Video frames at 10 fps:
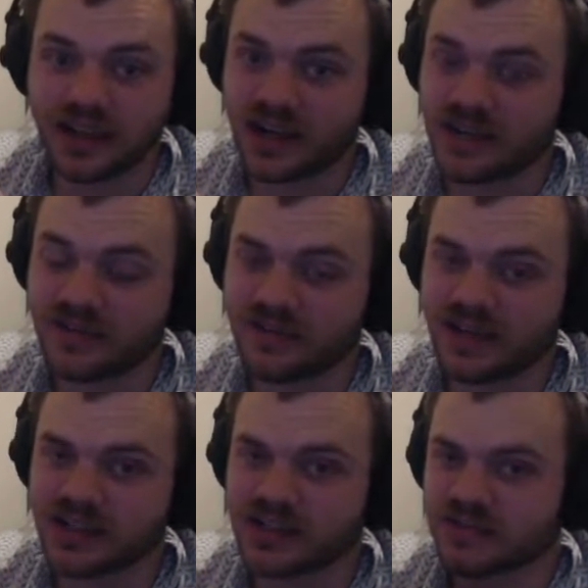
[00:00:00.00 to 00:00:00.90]
I never
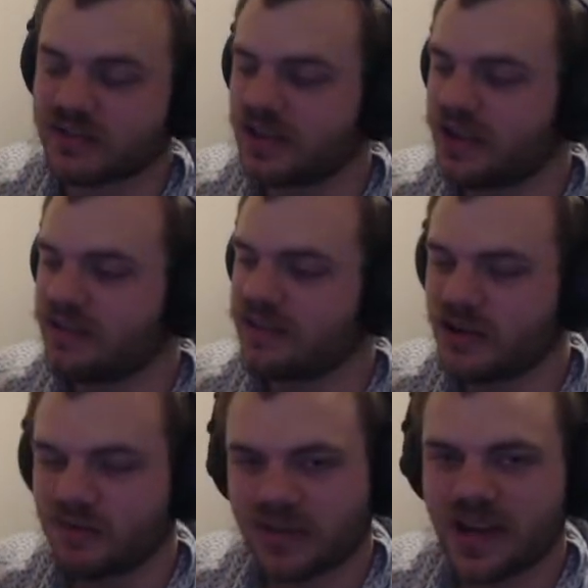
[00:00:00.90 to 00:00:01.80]
realized this, but if you
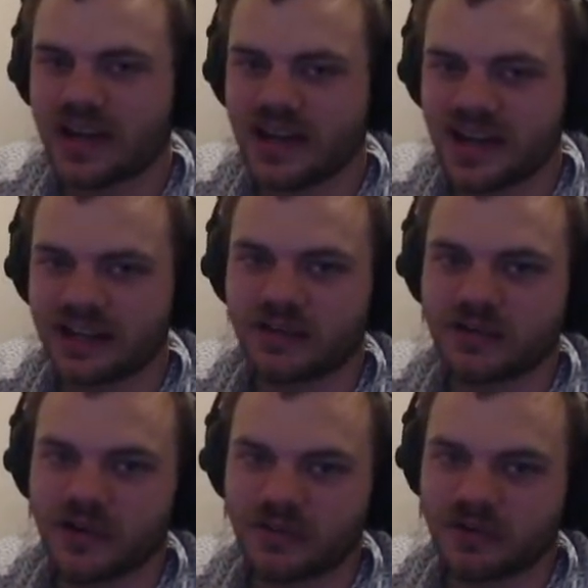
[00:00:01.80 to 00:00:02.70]
don't plan ahead the
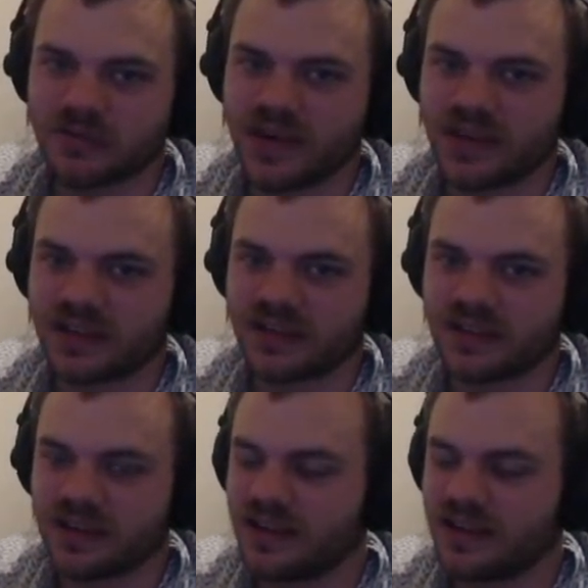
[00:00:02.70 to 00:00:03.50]
Chromebook packing,